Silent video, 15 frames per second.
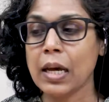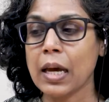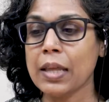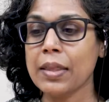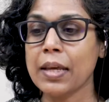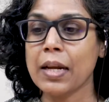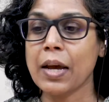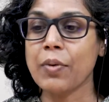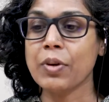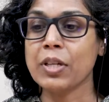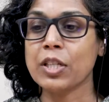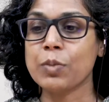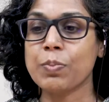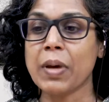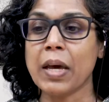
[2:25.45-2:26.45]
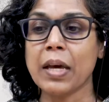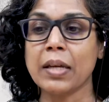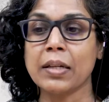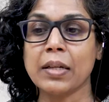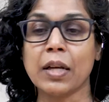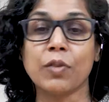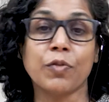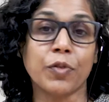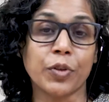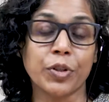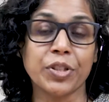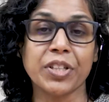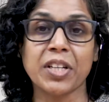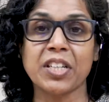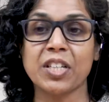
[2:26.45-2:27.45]
and then I would spend, at
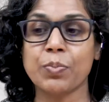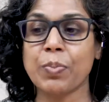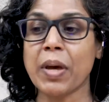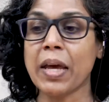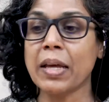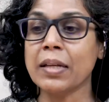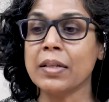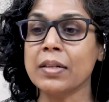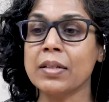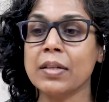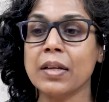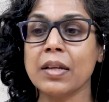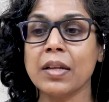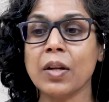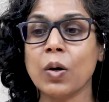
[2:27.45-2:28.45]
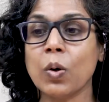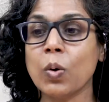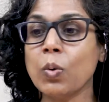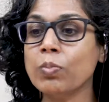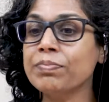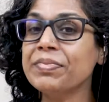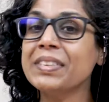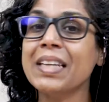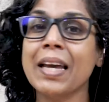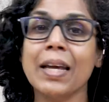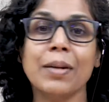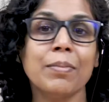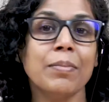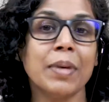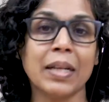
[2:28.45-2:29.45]
first I'd spend,
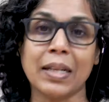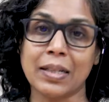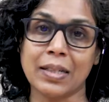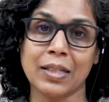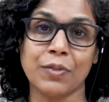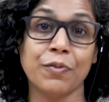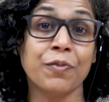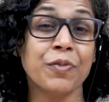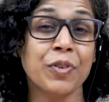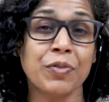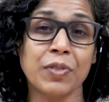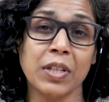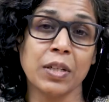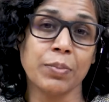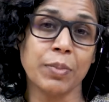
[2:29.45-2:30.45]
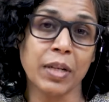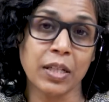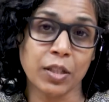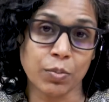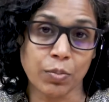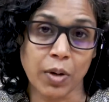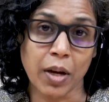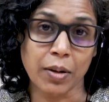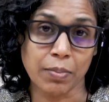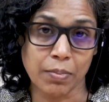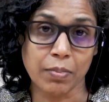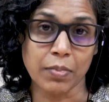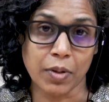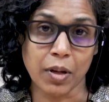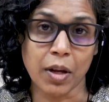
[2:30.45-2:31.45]
10 minutes, 15 minutes
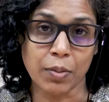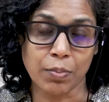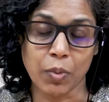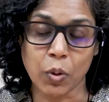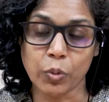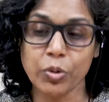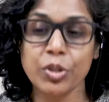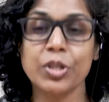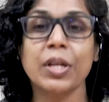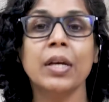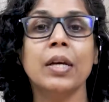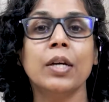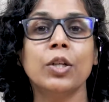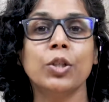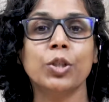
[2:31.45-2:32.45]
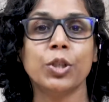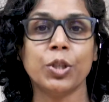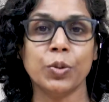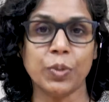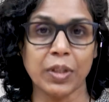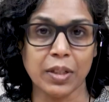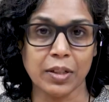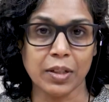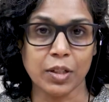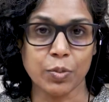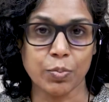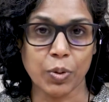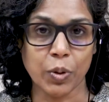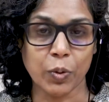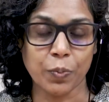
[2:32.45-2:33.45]
at most shooting this
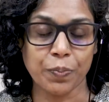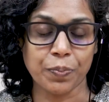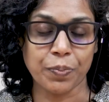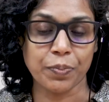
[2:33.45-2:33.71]
bow.